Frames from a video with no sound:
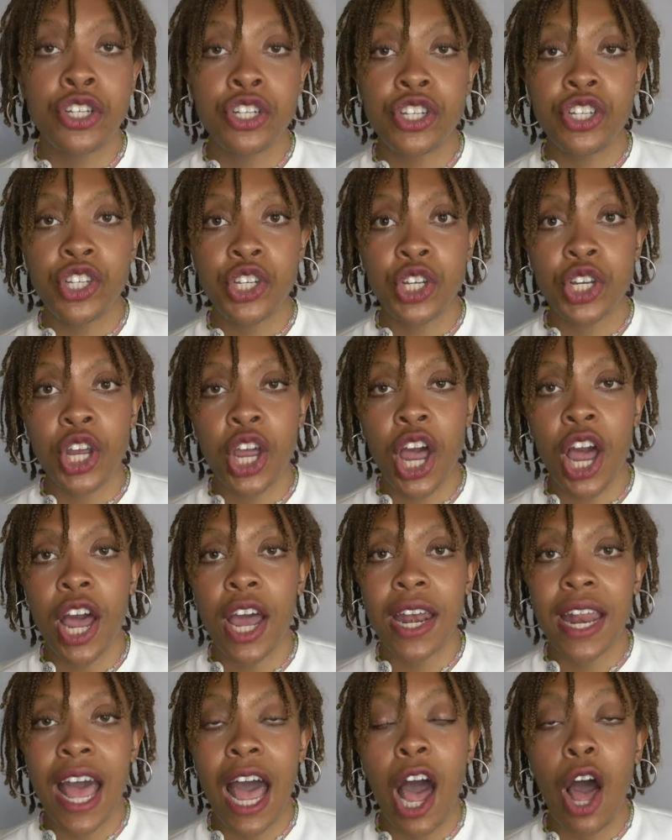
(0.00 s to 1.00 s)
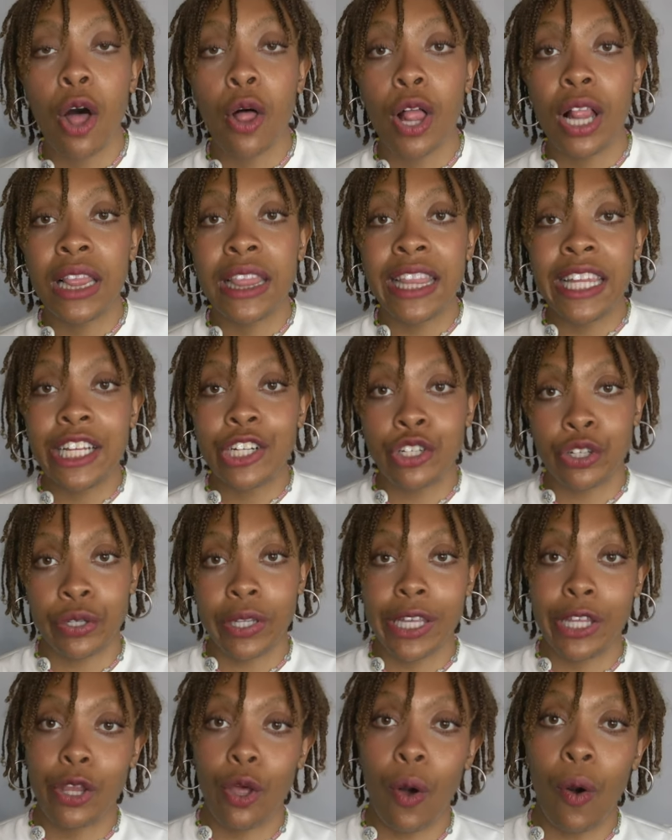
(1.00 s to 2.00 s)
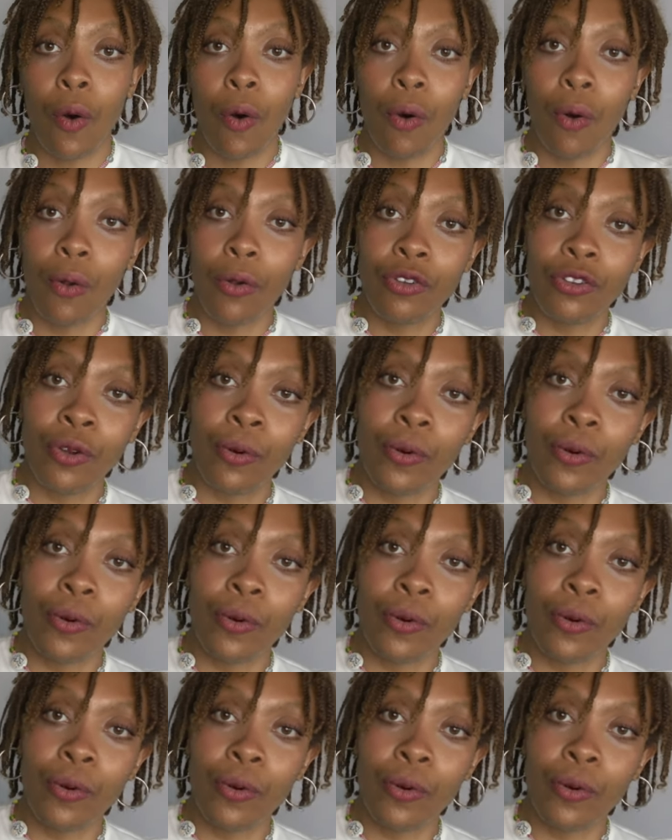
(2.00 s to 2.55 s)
just to cut out literally the whole